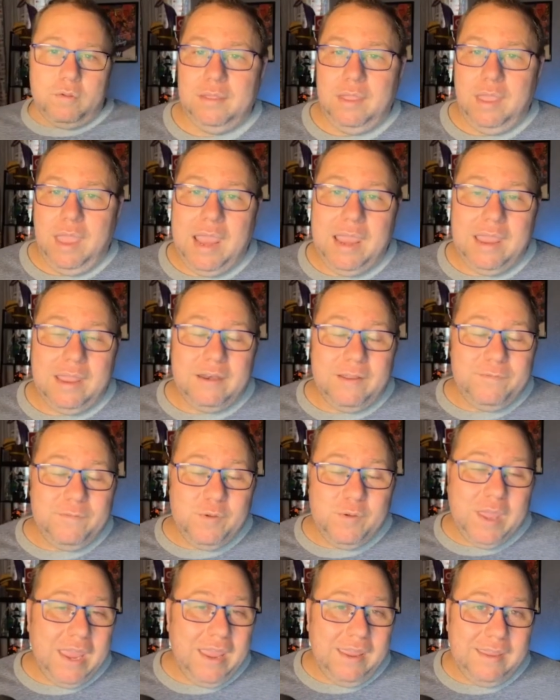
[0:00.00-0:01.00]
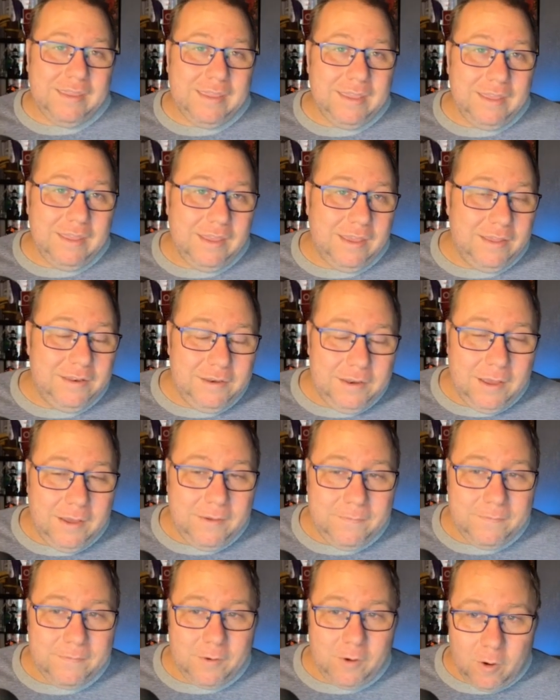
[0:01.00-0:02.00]
And if you can't get
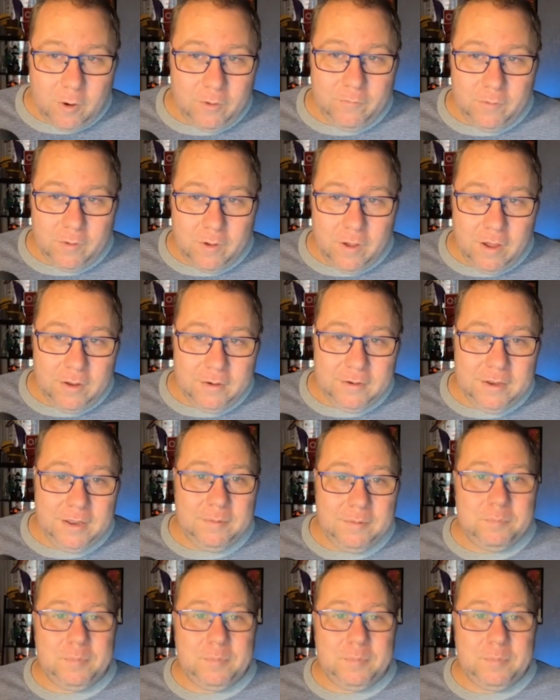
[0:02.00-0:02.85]
enough Carnival content, be